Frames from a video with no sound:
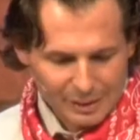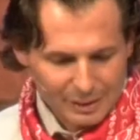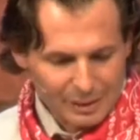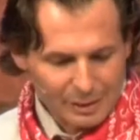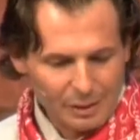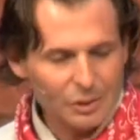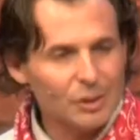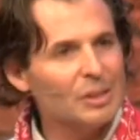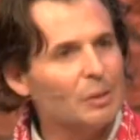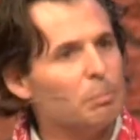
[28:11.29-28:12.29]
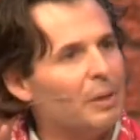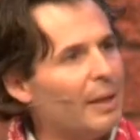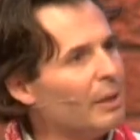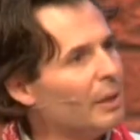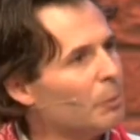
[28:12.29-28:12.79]
not just in
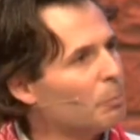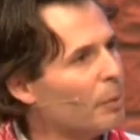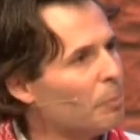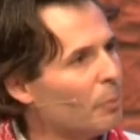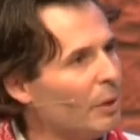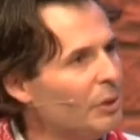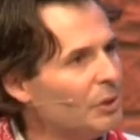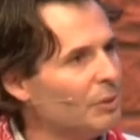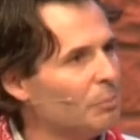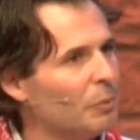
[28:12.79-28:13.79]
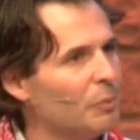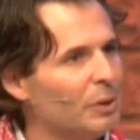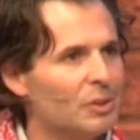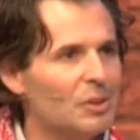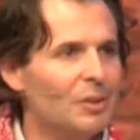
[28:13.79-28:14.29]
planning and preparation, but we
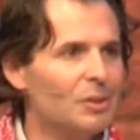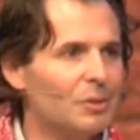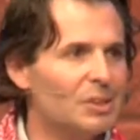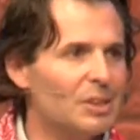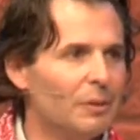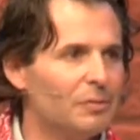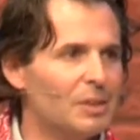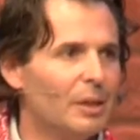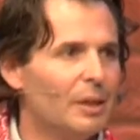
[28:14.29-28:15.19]
exhaust ourselves